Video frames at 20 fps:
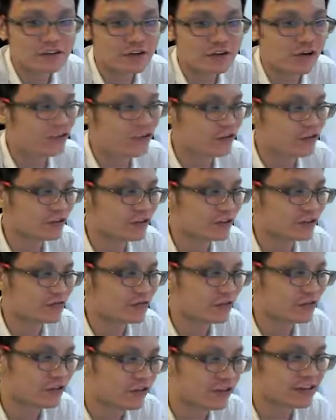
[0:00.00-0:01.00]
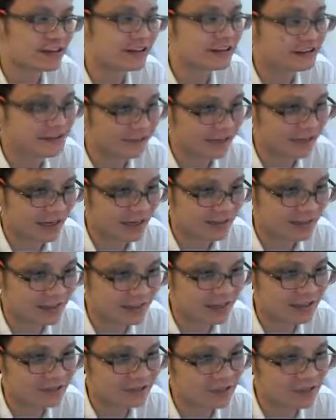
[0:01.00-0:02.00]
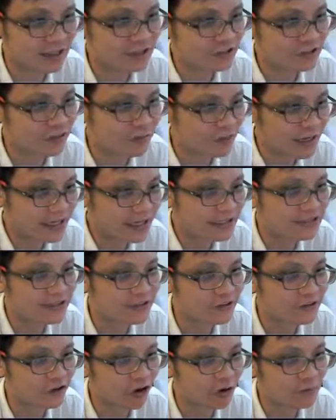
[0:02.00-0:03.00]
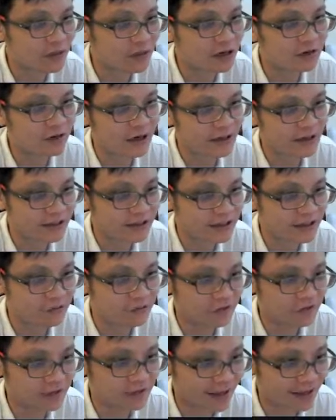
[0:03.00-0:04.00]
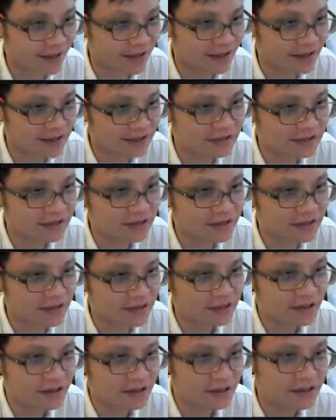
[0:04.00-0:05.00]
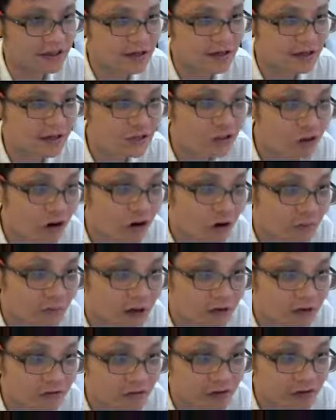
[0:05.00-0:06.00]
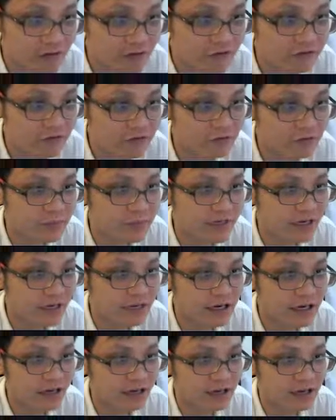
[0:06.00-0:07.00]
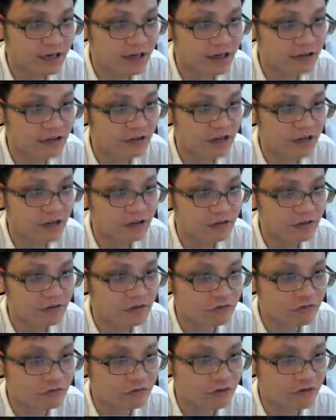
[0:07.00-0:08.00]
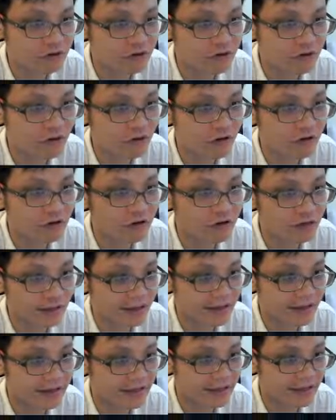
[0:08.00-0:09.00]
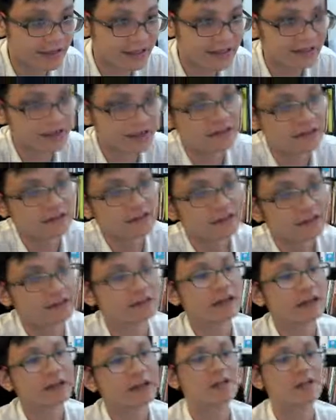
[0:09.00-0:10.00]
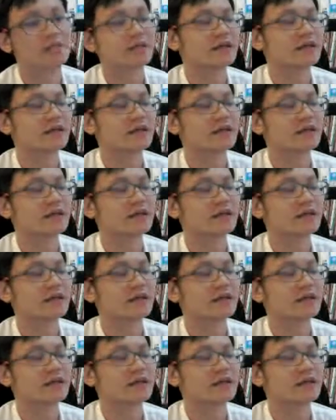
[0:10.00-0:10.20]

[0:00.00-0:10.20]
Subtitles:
of course, if you got this, you can test. Okay, so what is the normal one? If you test, the normal one should be around here, 120 and 80. So that will be